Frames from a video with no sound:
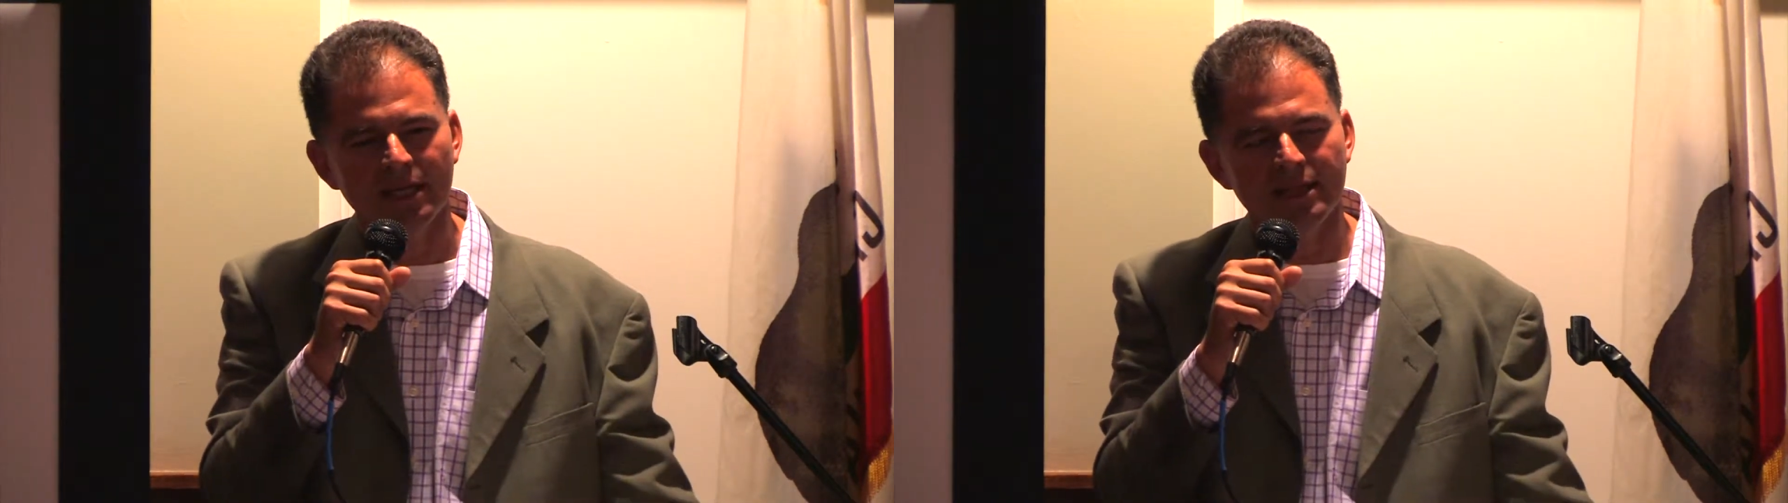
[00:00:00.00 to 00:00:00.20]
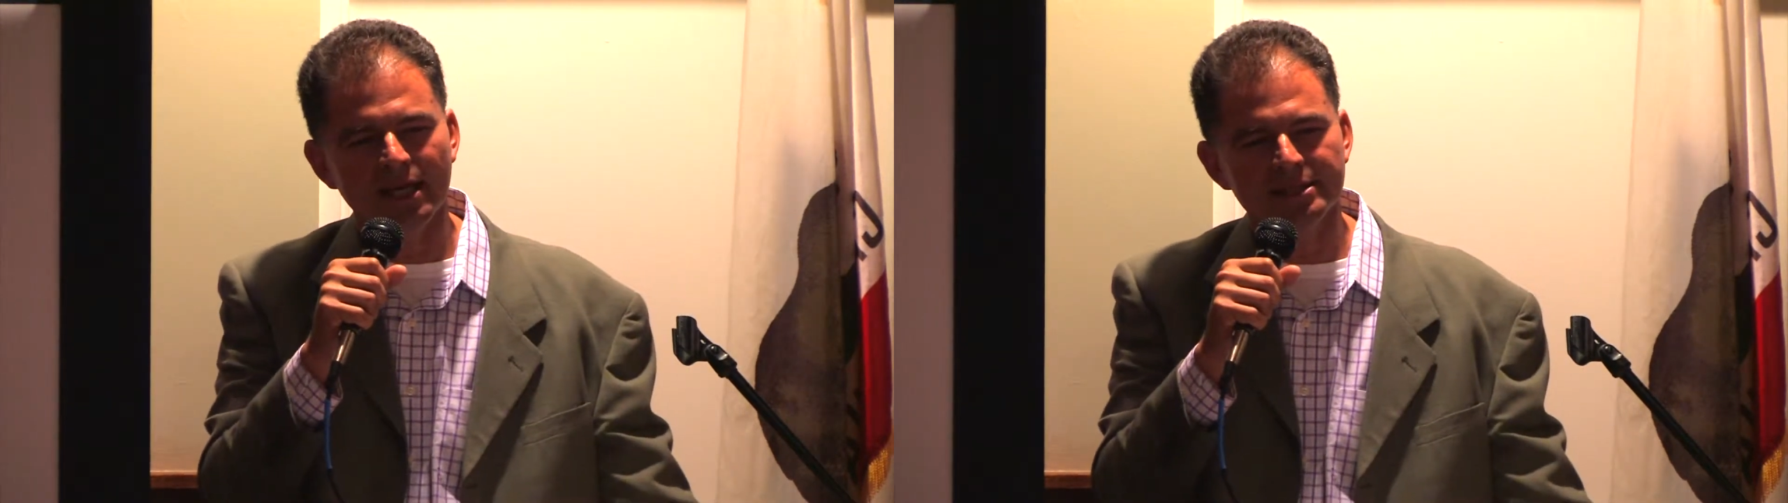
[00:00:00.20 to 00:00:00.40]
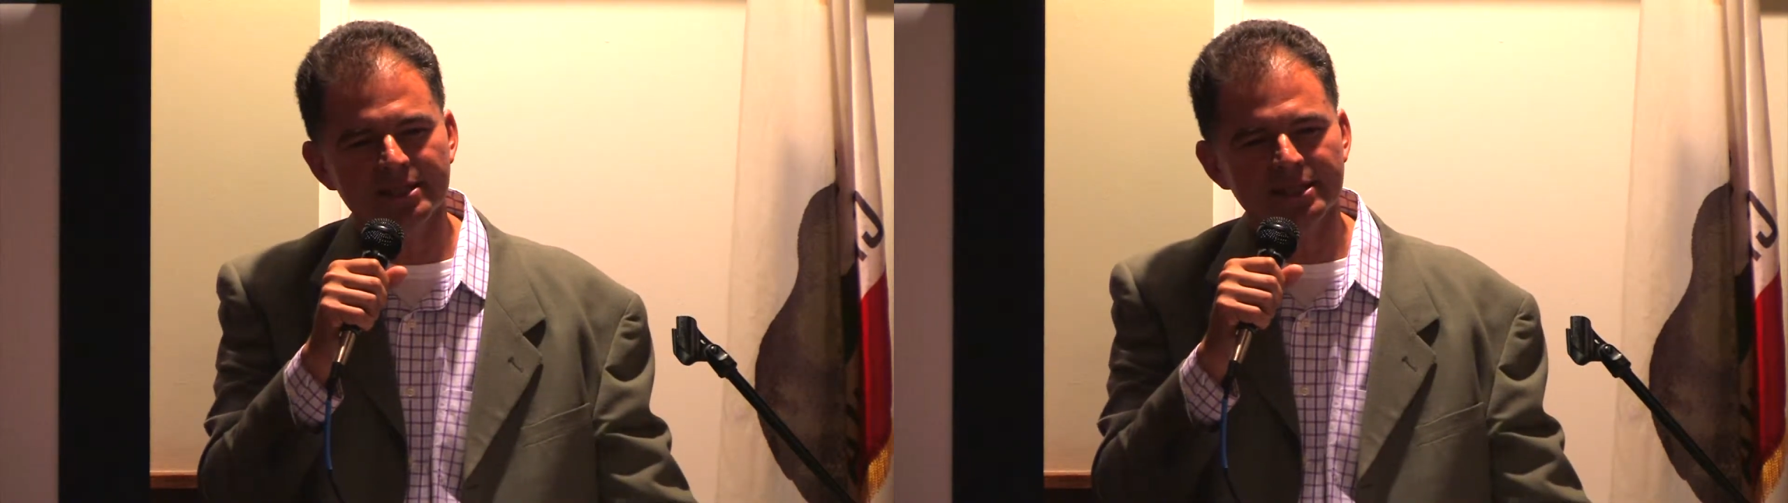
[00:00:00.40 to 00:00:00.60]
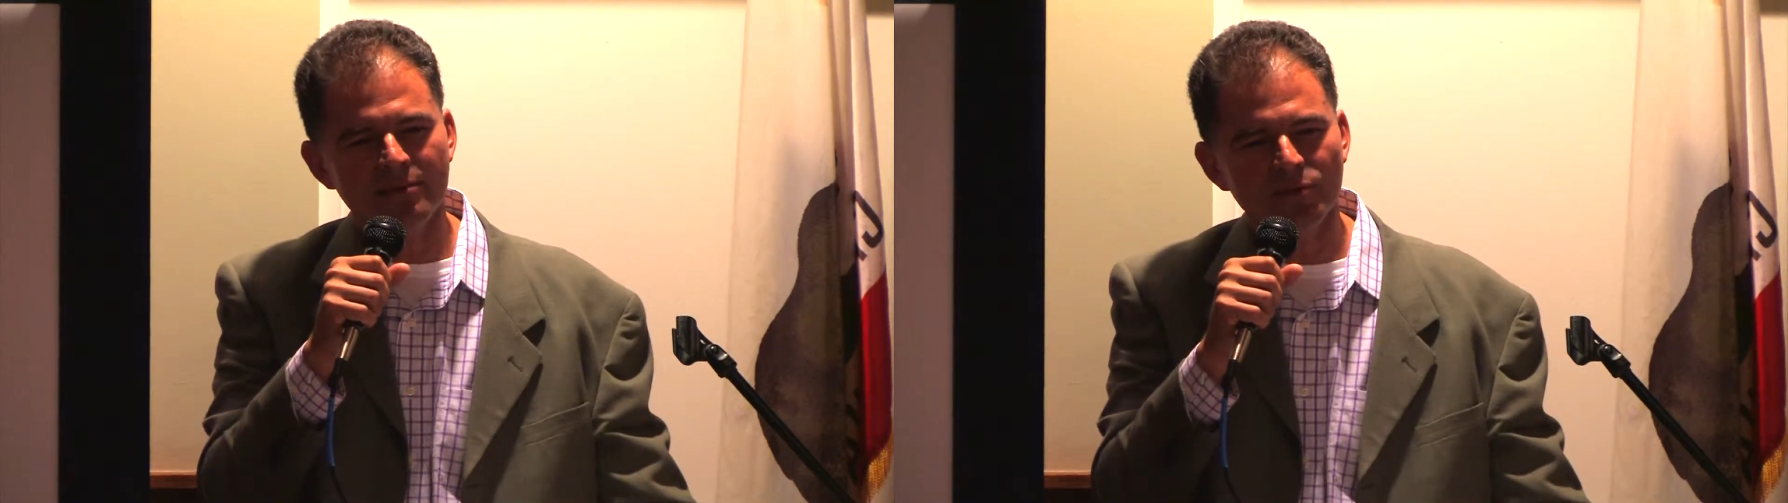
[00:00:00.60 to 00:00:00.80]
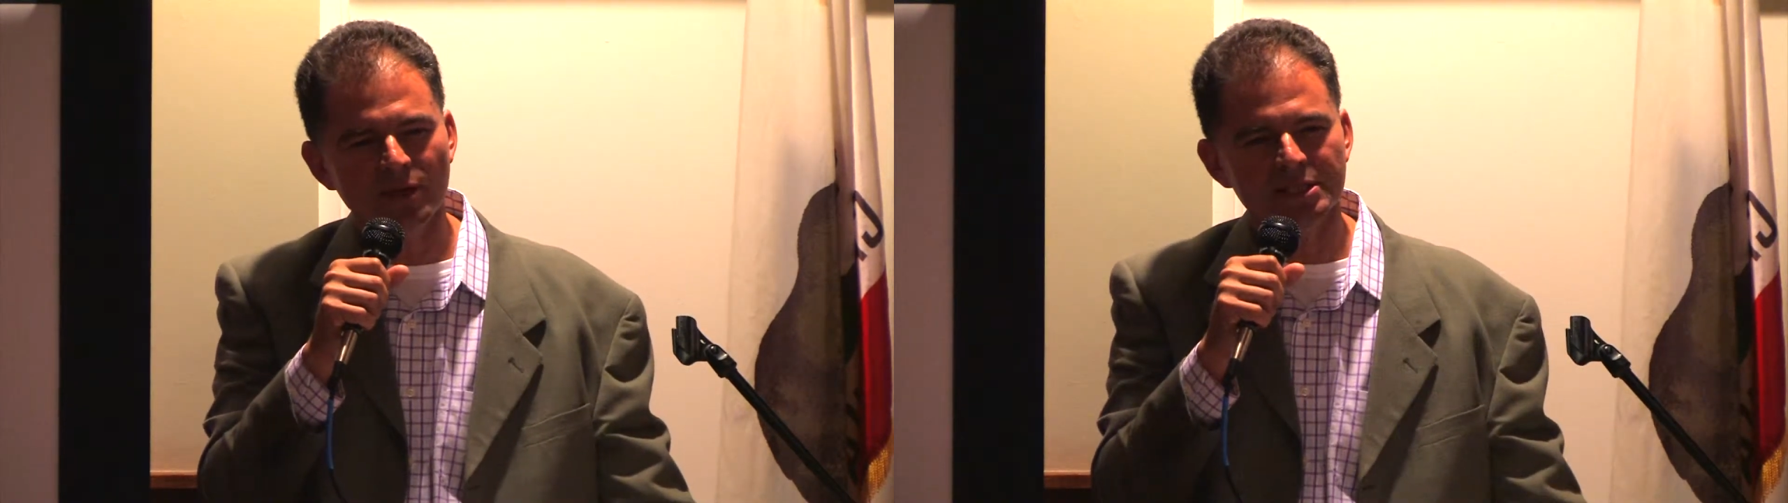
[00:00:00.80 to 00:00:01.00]
And that's the
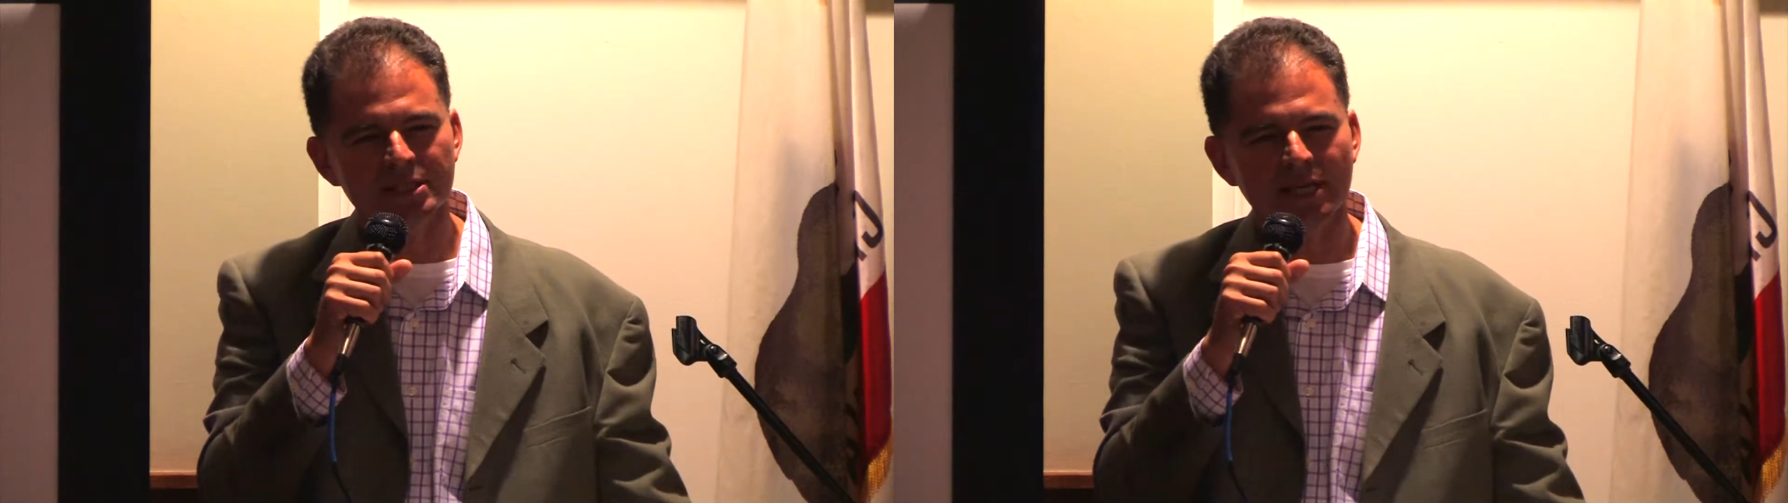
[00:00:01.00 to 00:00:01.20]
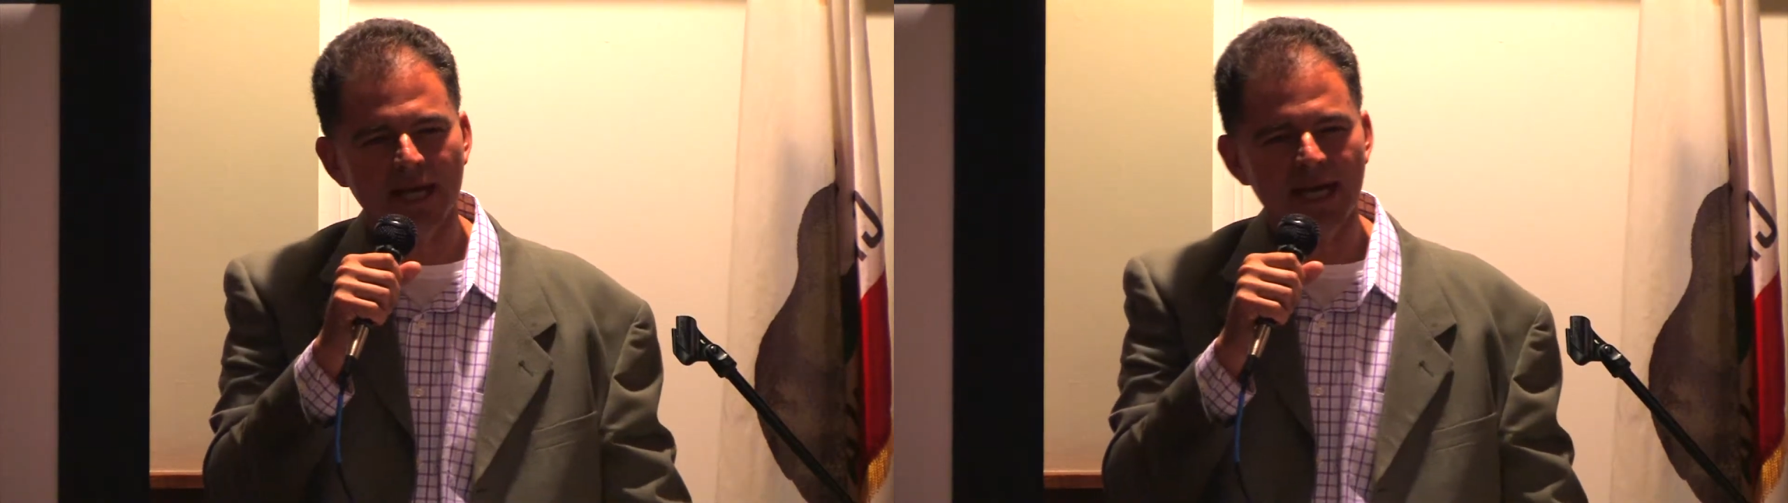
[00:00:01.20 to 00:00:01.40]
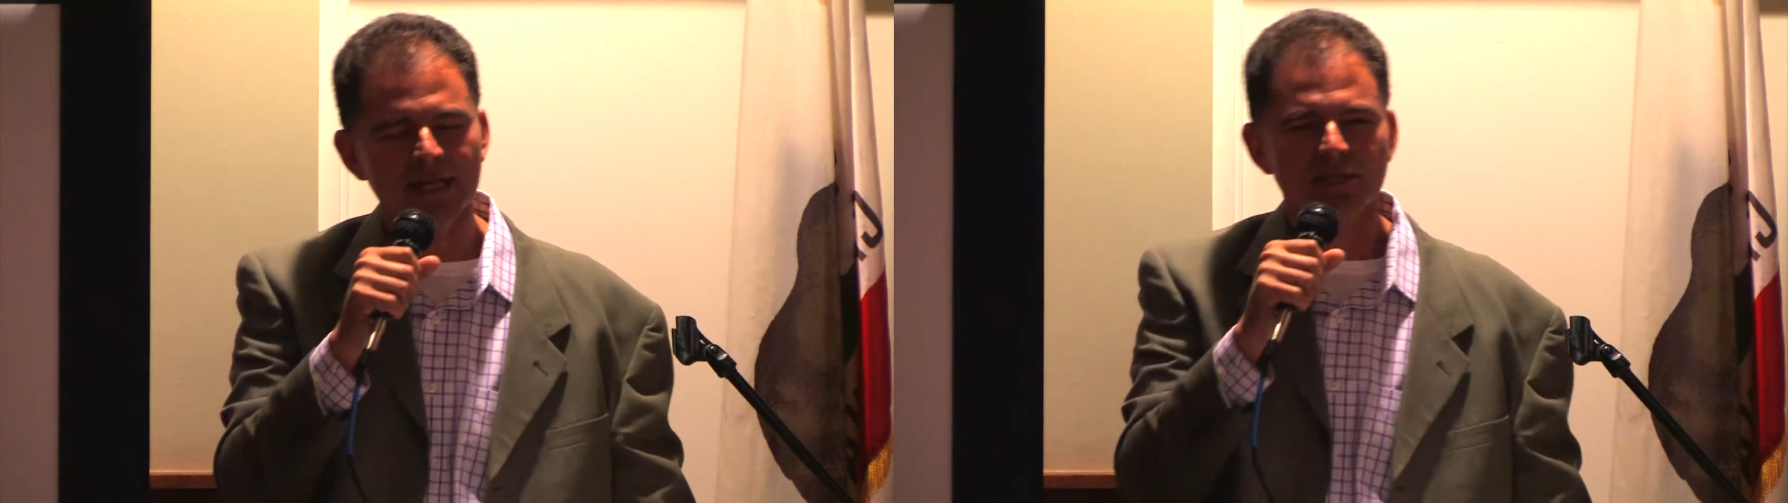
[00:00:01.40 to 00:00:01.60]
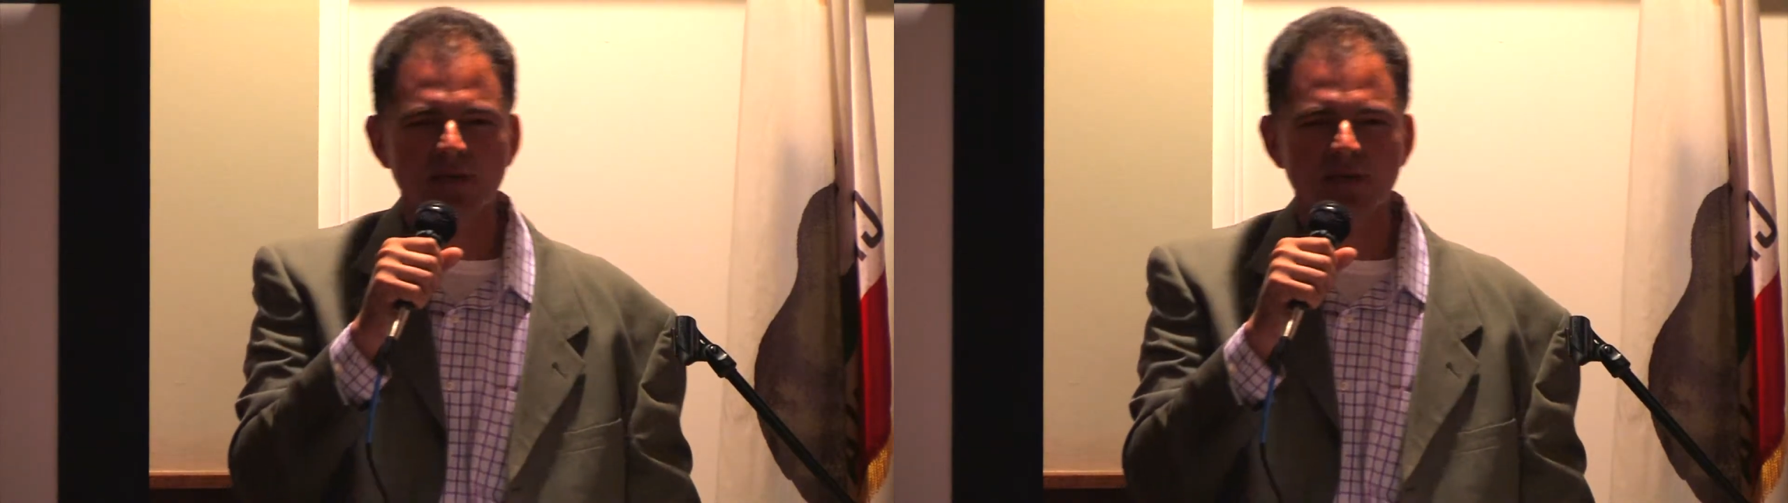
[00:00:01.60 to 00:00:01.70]
same question that I had